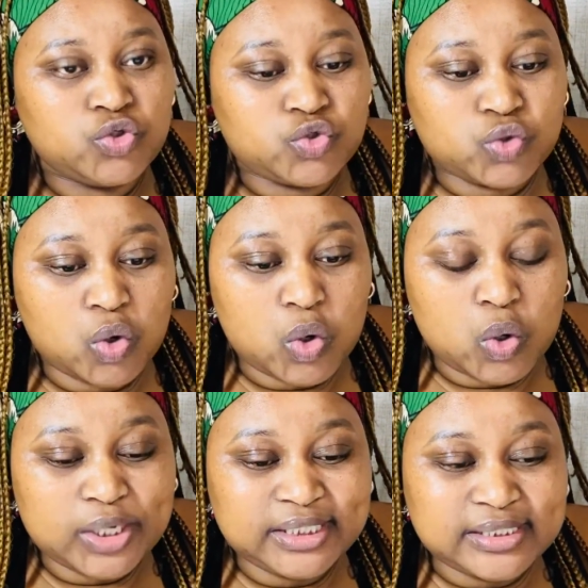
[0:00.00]

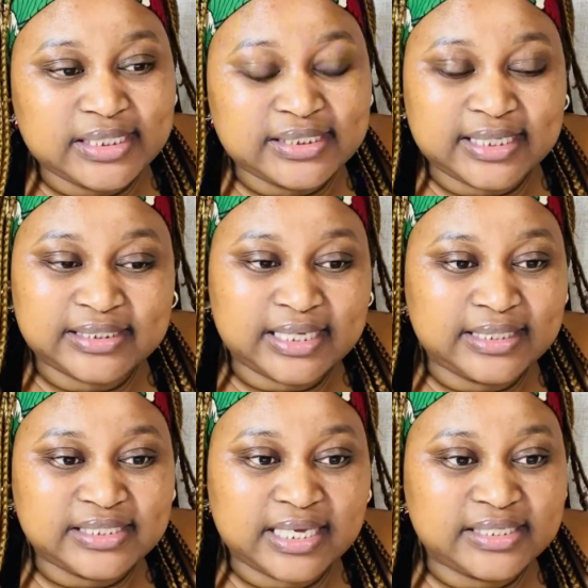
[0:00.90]
So
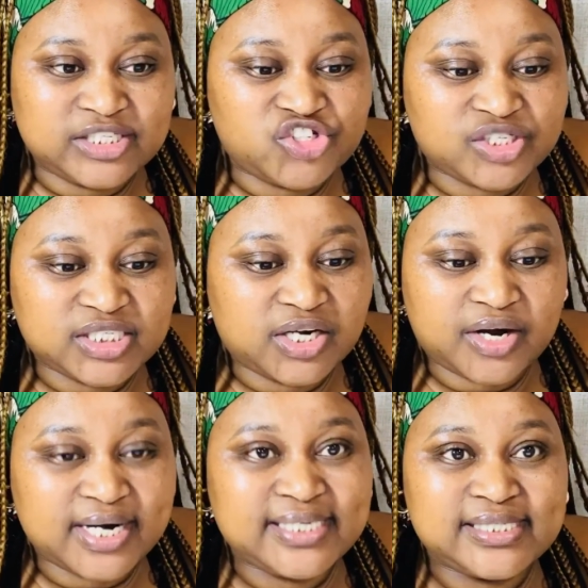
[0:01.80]
it's just
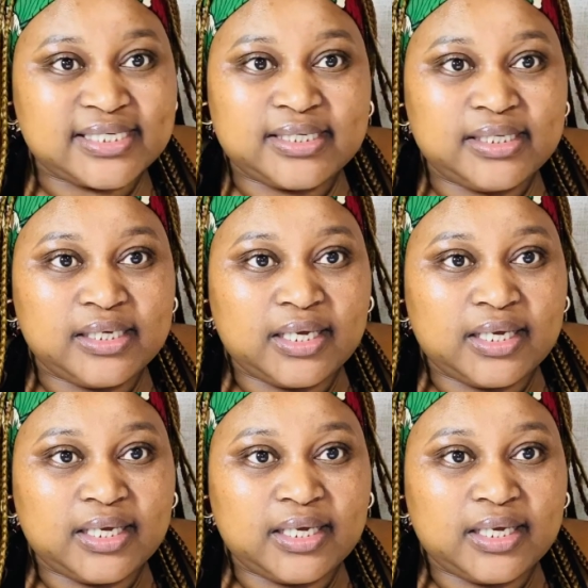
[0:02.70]
crazy.